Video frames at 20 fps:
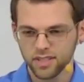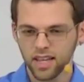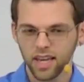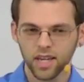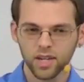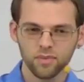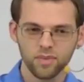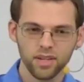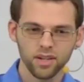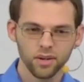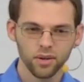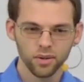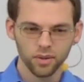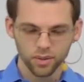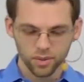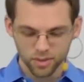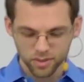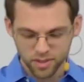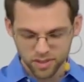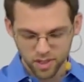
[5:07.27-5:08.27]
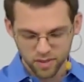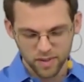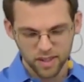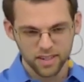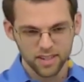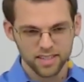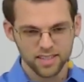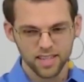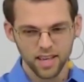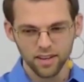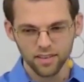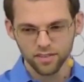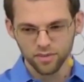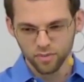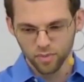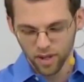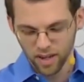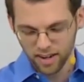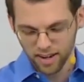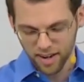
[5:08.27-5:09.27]
That could be a whole sermon in itself,
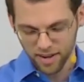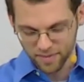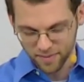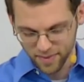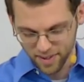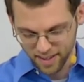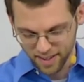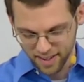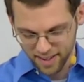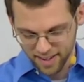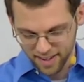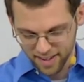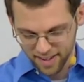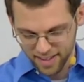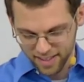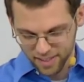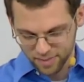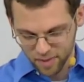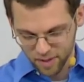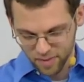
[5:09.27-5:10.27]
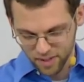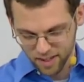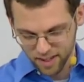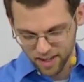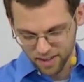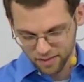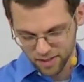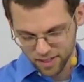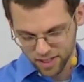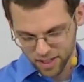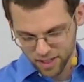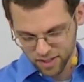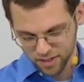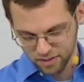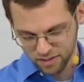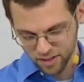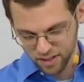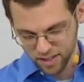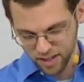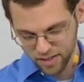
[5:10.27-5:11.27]
but um, that's maybe a conversation
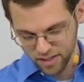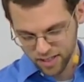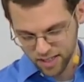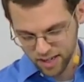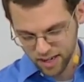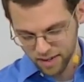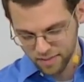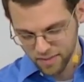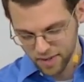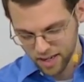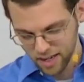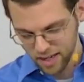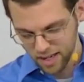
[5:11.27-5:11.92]
for another time.